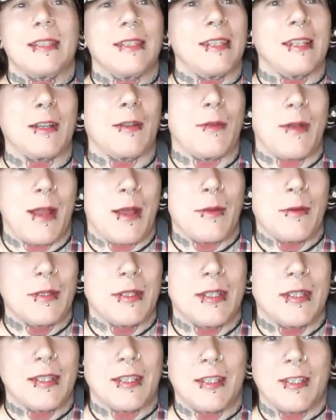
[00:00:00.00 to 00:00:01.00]
stick
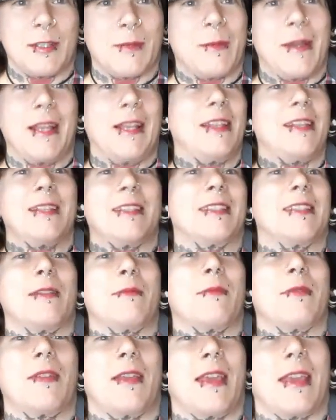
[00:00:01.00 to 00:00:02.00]
around because you might learn
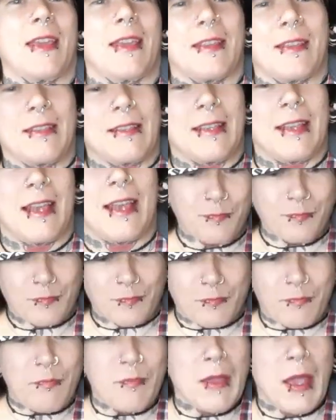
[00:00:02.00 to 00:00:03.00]
something
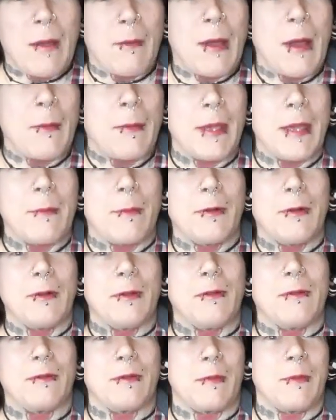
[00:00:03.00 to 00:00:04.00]
about
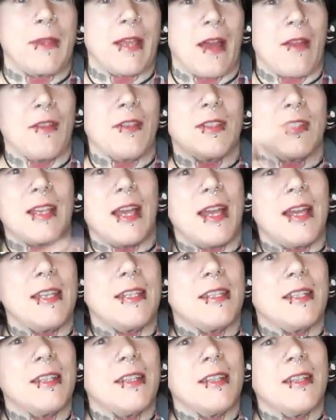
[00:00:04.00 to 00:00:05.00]
people from the other
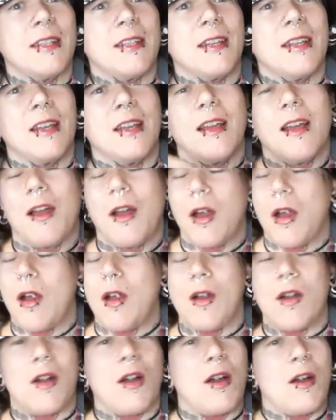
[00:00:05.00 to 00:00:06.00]
side
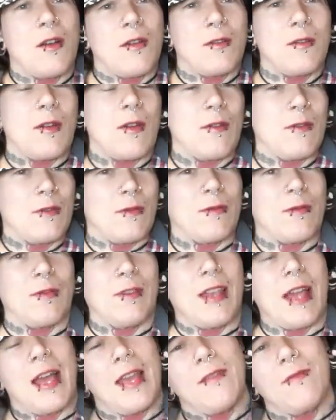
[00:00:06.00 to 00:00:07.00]
of, of,
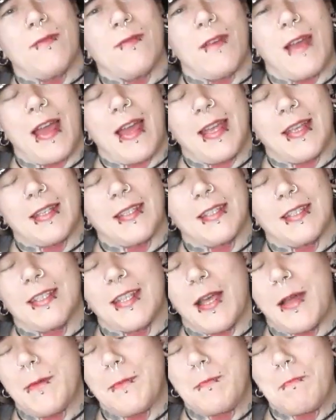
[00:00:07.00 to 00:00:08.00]
life
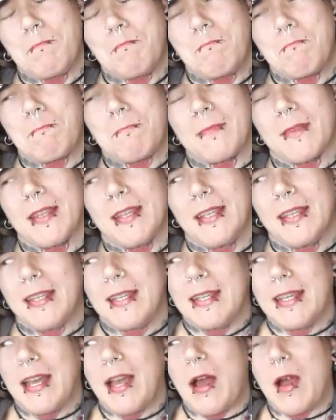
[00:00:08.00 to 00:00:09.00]
and um,
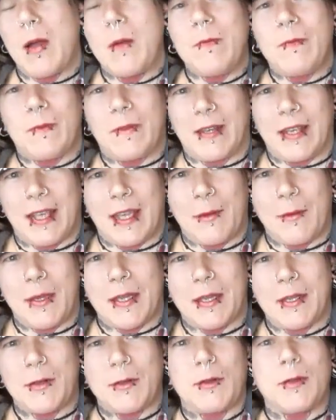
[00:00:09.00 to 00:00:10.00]
hopefully
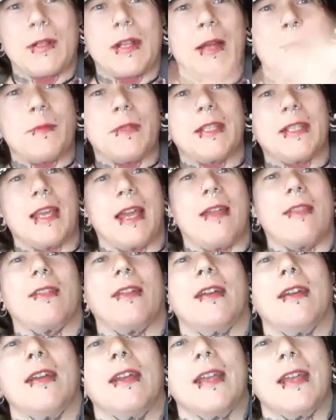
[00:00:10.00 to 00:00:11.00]
we can all come
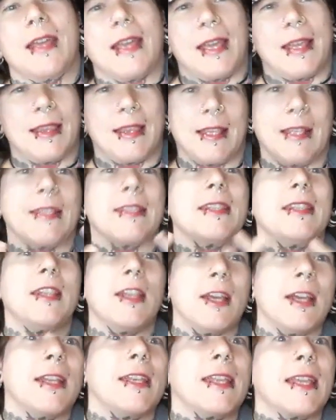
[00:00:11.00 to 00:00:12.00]
together in this
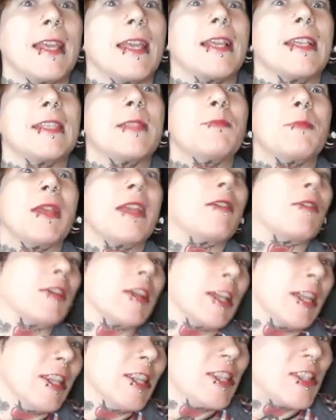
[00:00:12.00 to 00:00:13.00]
learning
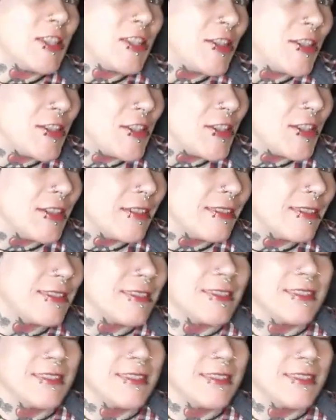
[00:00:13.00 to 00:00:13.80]
experience.